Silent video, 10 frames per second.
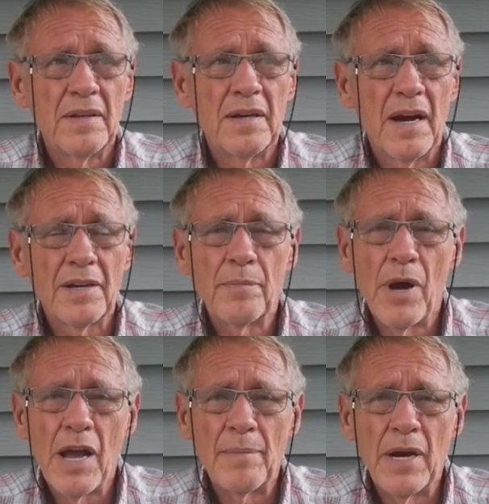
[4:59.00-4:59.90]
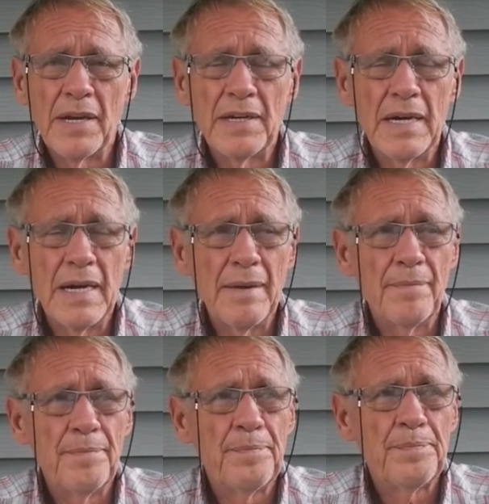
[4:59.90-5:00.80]
occupying my time,
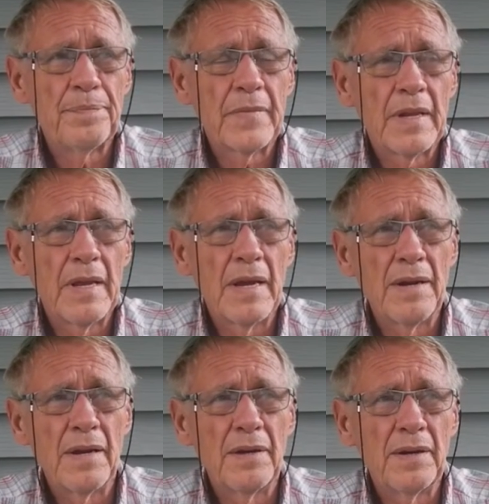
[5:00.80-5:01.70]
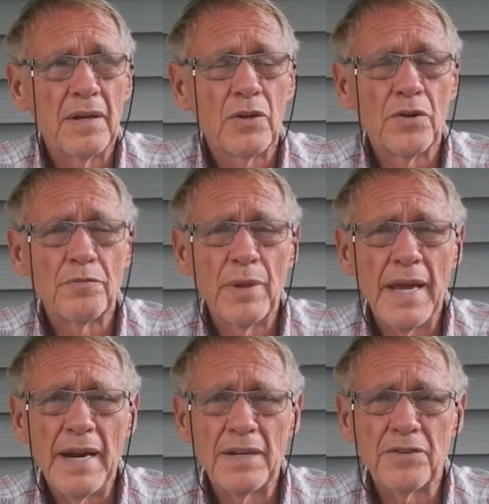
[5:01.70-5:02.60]
and then of course
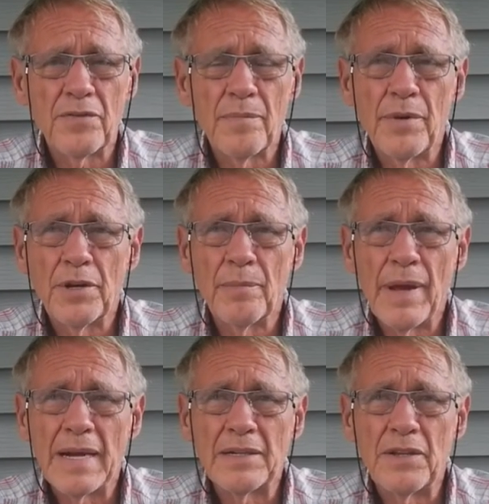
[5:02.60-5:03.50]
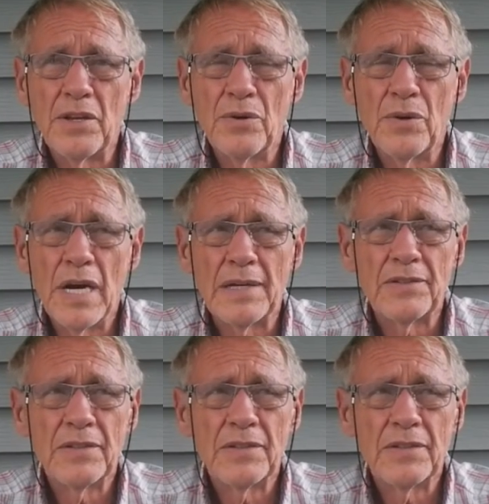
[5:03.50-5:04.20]
planning the trip here back to the U.S.